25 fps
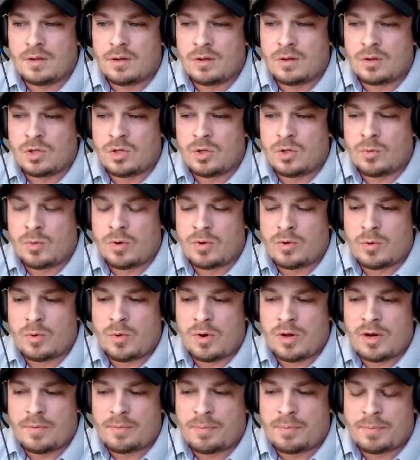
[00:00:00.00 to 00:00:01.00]
you
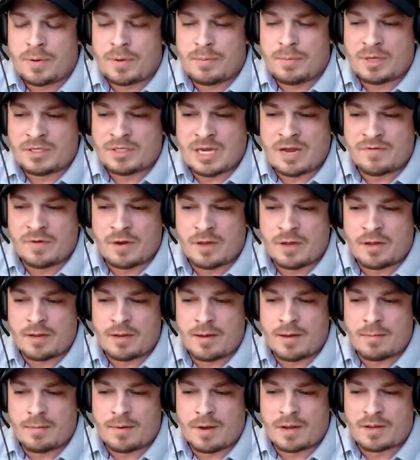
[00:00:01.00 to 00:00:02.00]
want to pretty much have
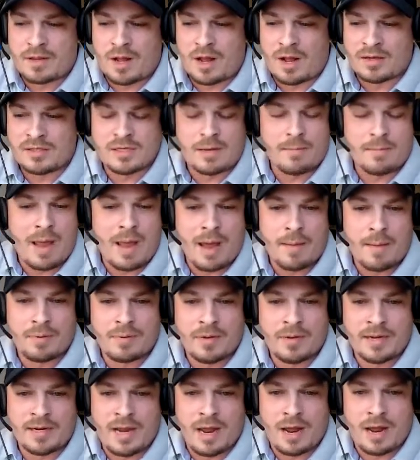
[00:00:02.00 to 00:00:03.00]
a content map
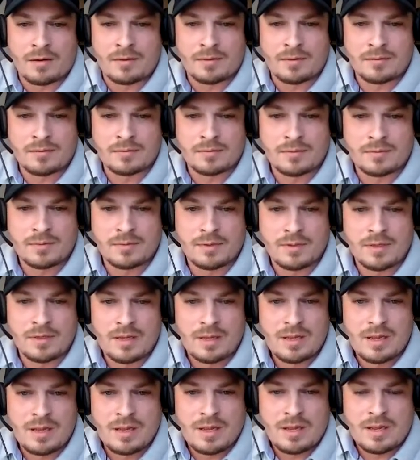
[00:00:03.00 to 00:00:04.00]
laid out.
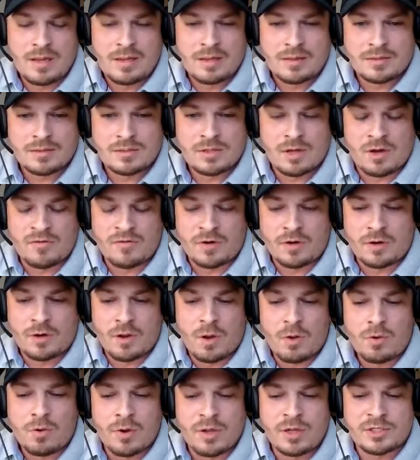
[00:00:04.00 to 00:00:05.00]
So if you're a
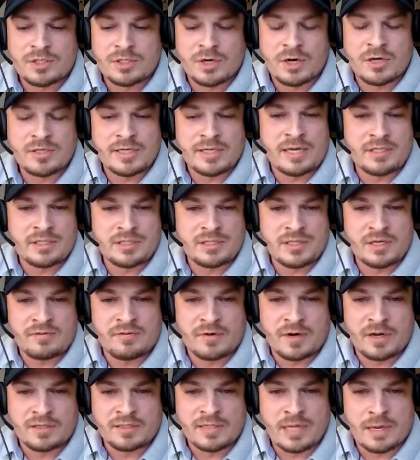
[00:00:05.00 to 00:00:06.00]
local insurance agency,
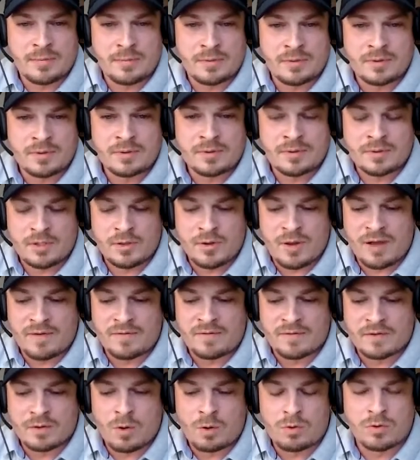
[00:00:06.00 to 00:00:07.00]
for an example, you
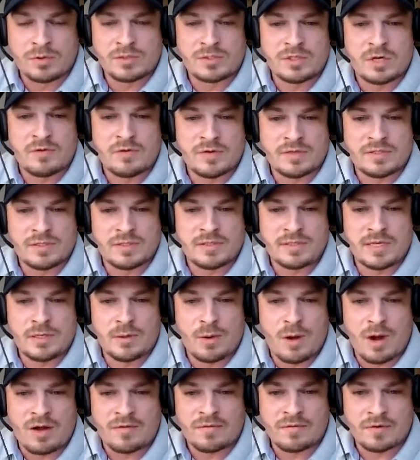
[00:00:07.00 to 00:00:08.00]
have local services that
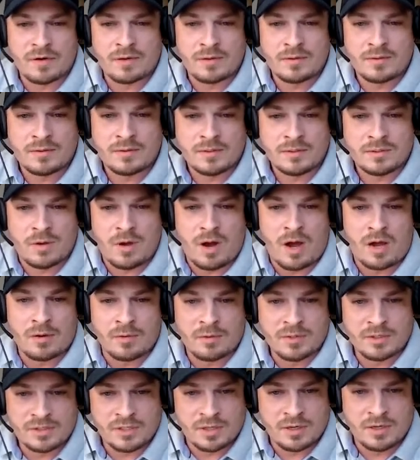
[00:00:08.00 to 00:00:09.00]
you offer. So auto
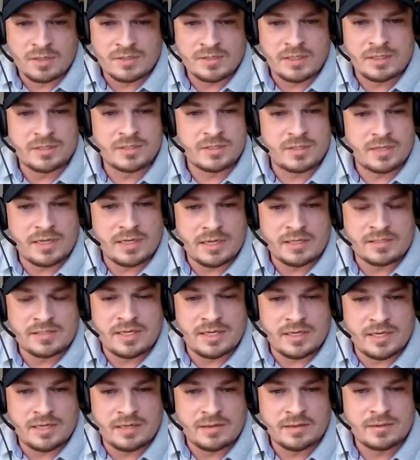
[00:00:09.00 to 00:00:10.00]
insurance in a
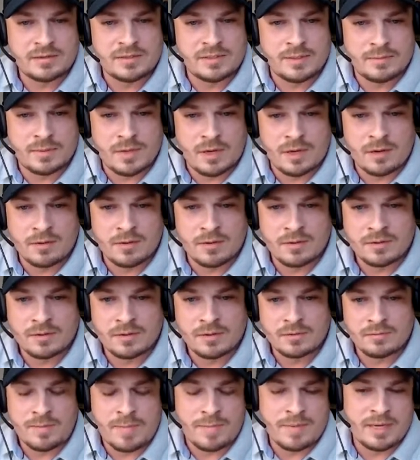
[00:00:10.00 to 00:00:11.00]
city, zip code,
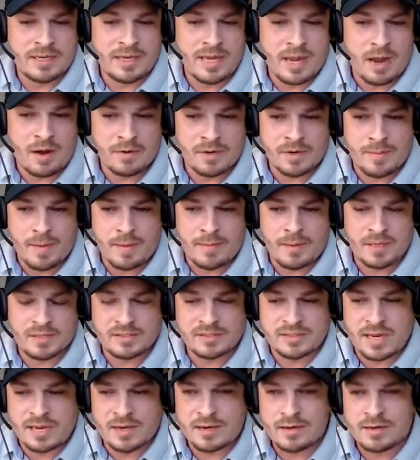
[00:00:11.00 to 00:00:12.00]
maybe a county, maybe a
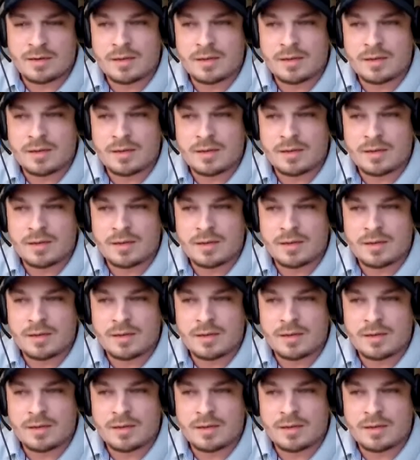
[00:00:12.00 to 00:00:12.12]
state,